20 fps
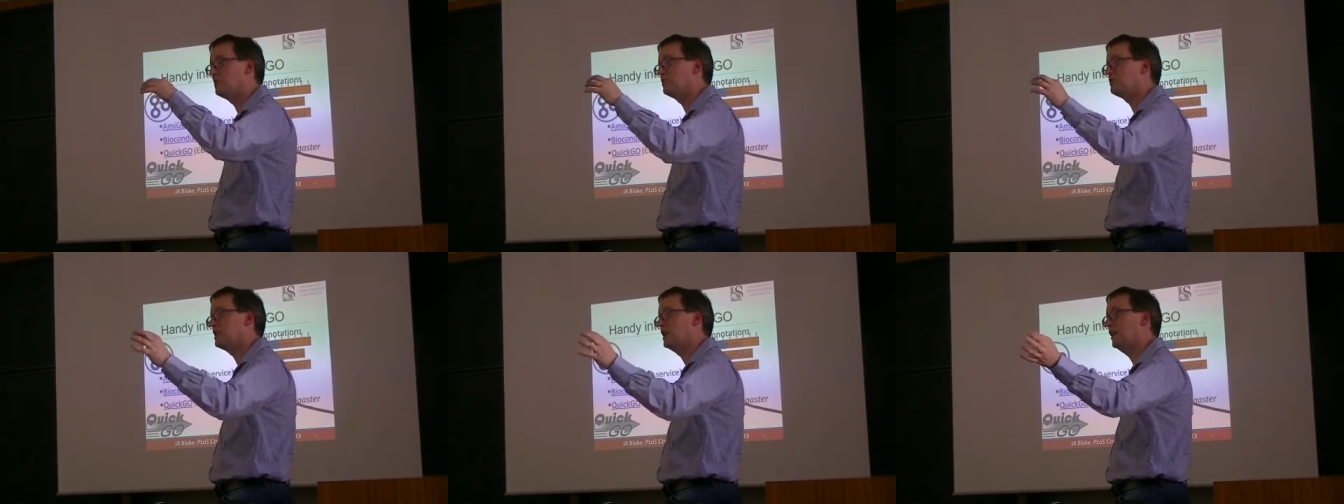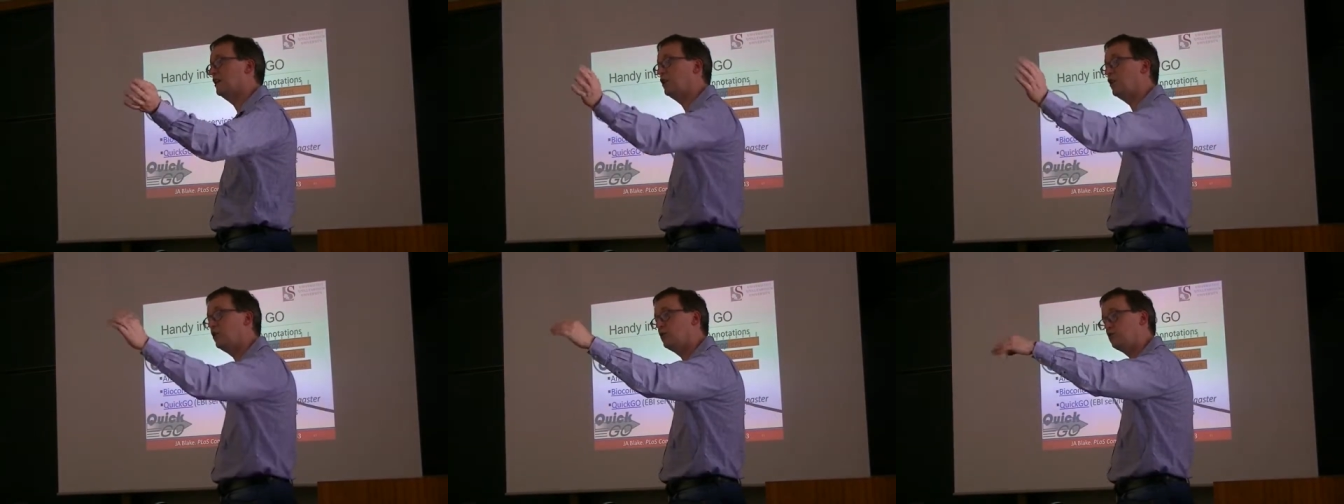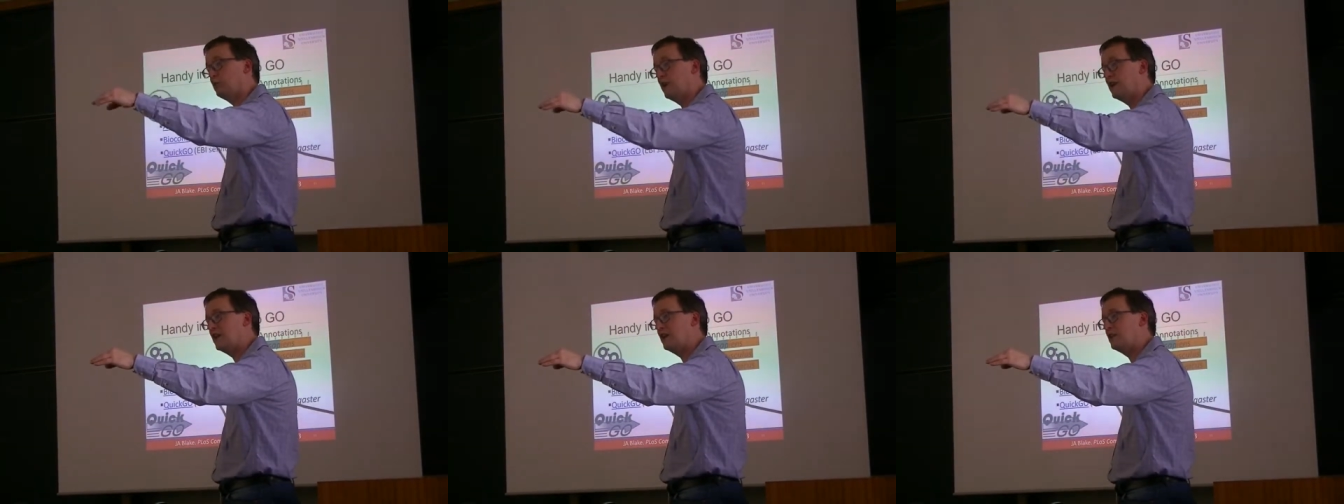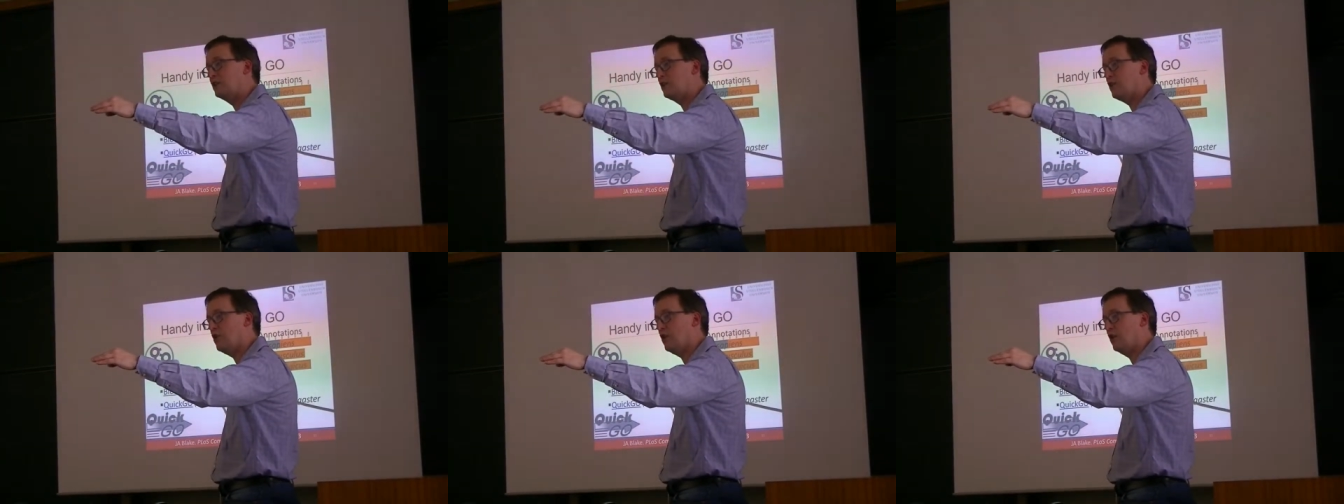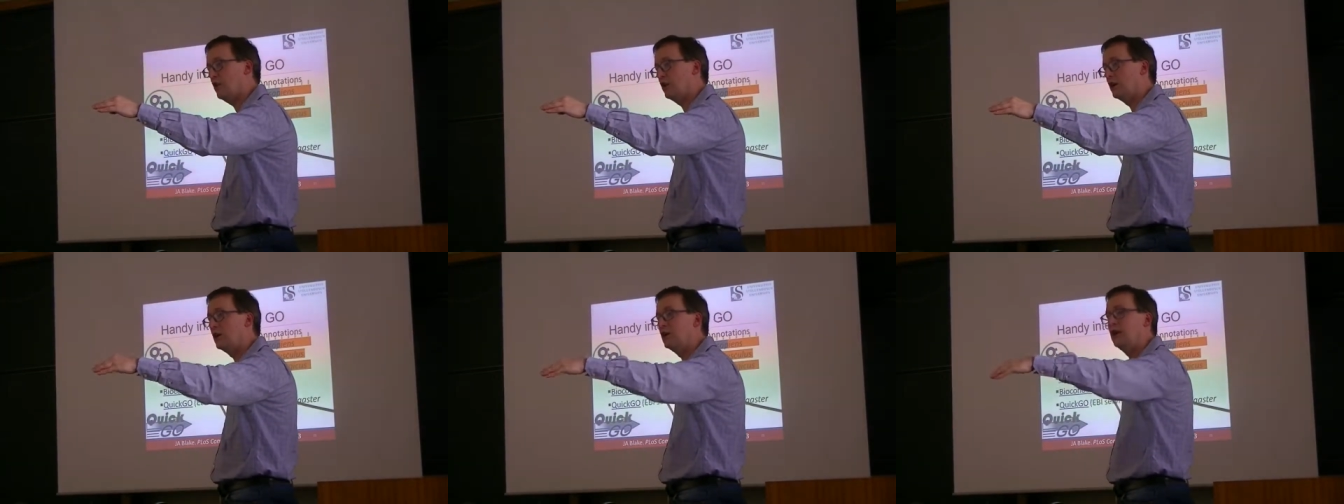your data already in
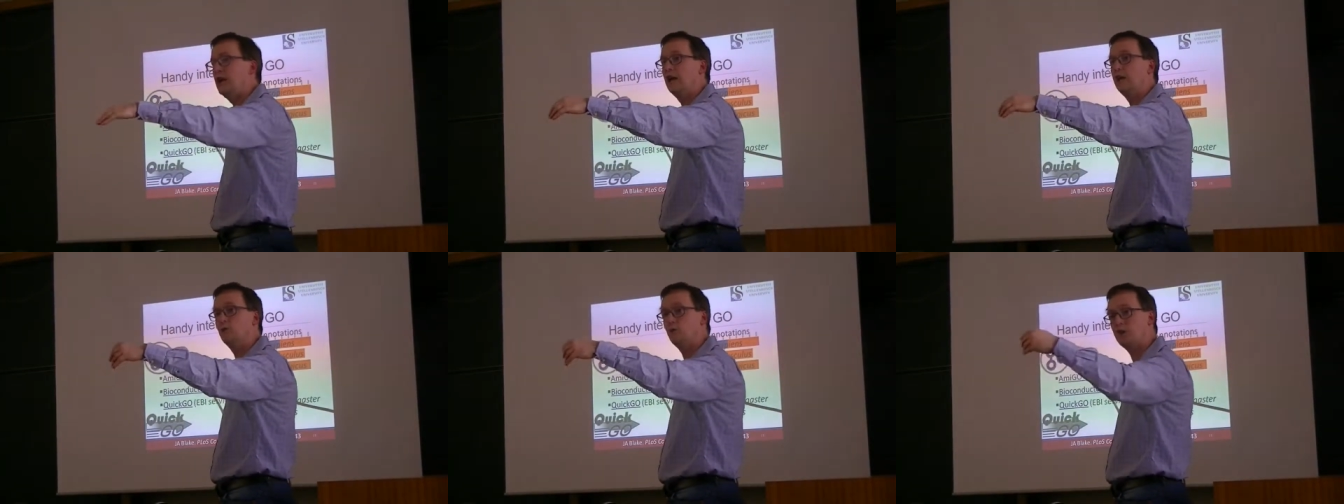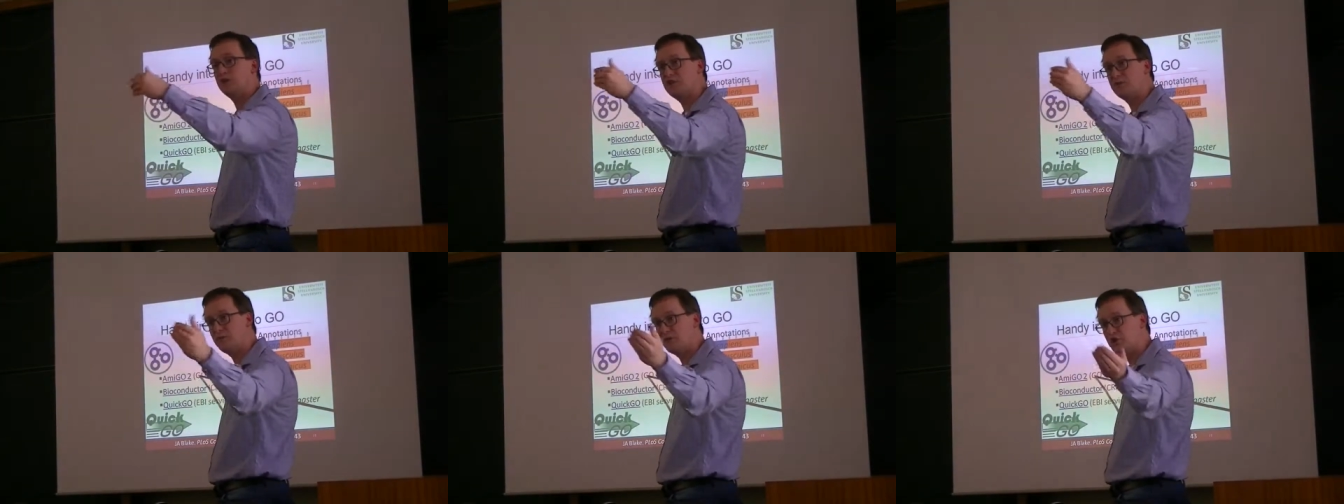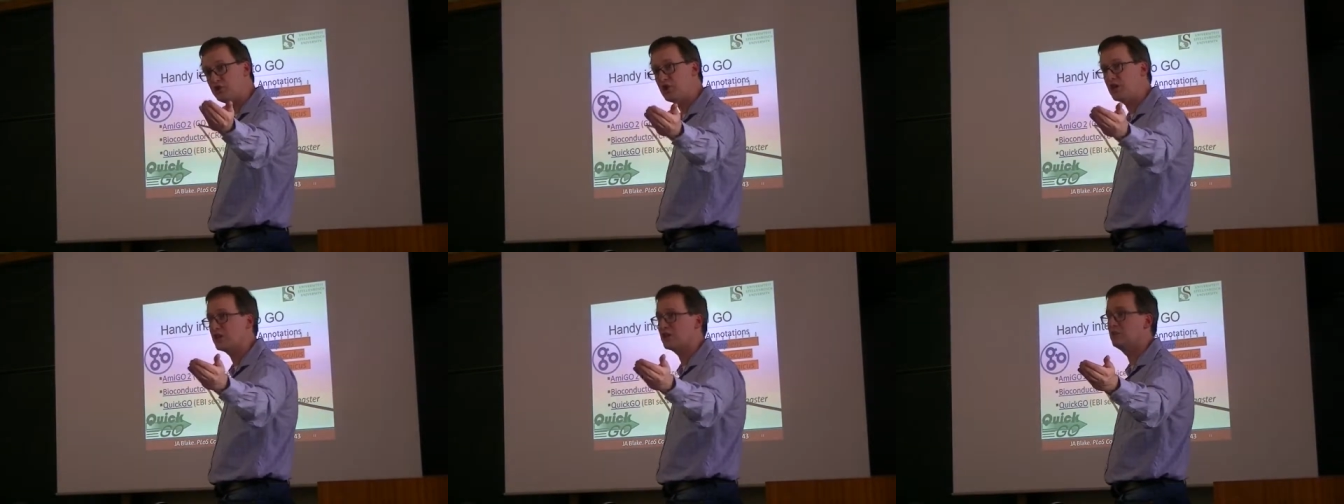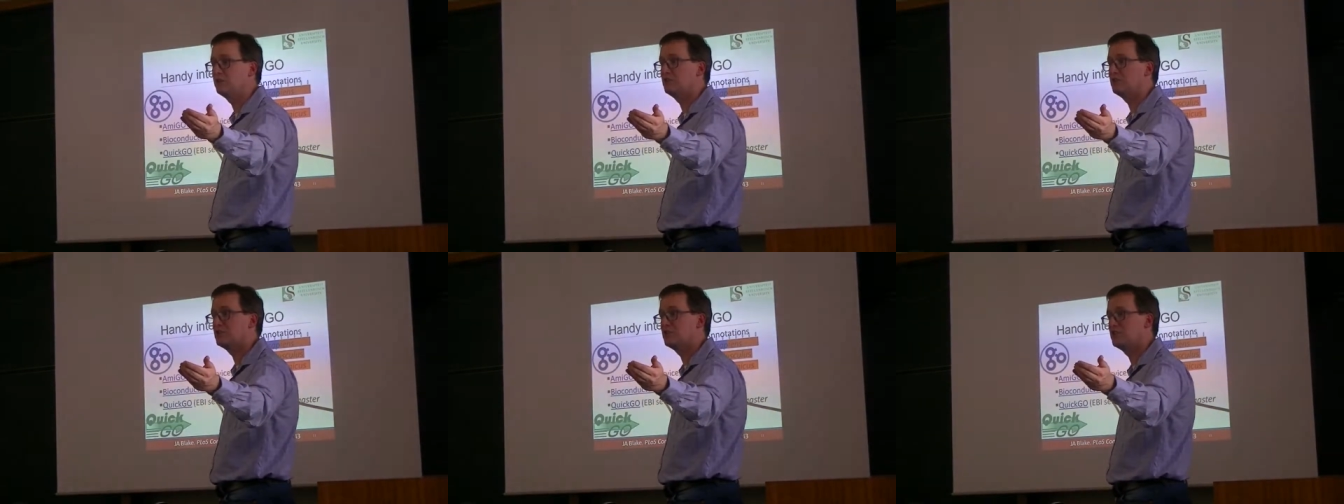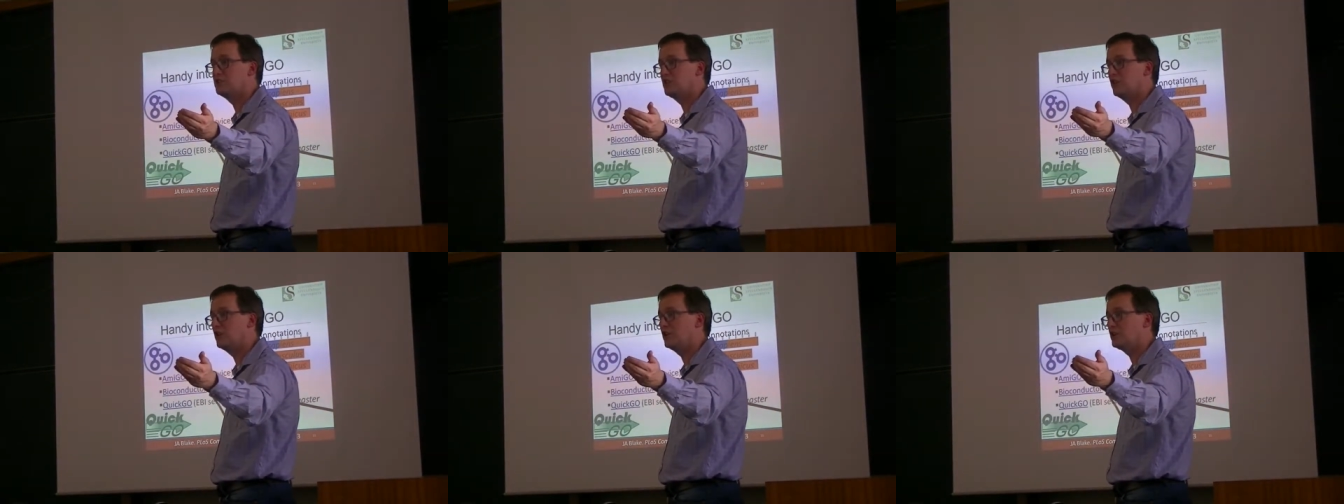R and want to project them into
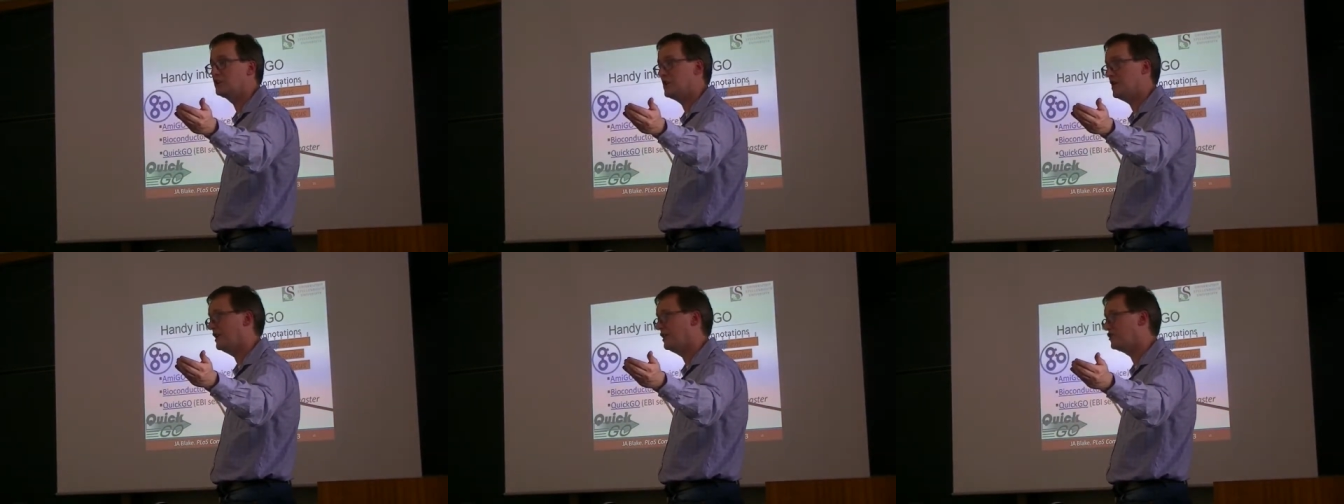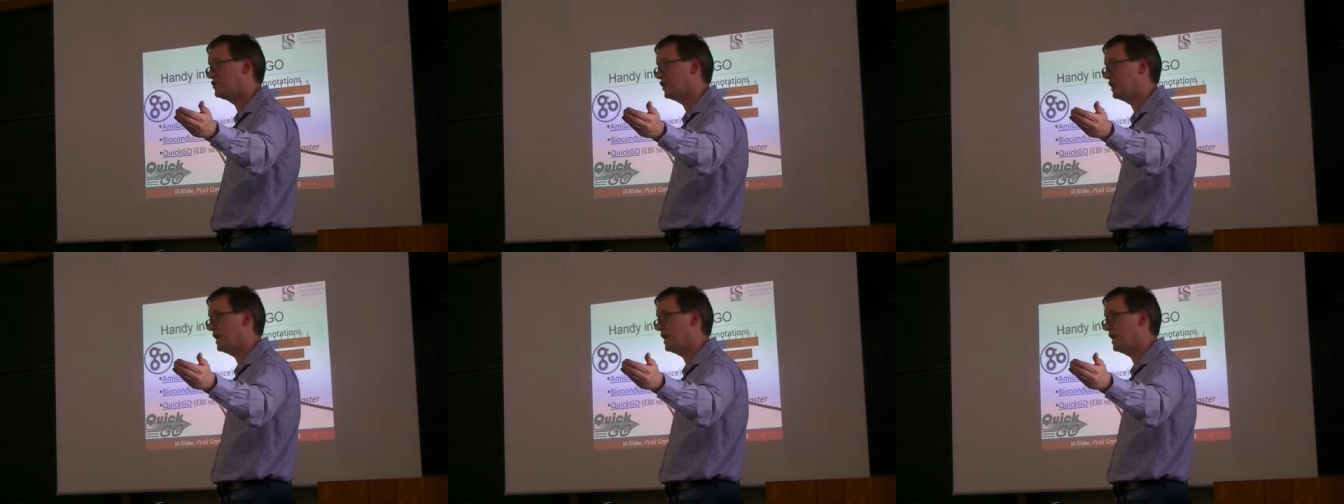gene ontology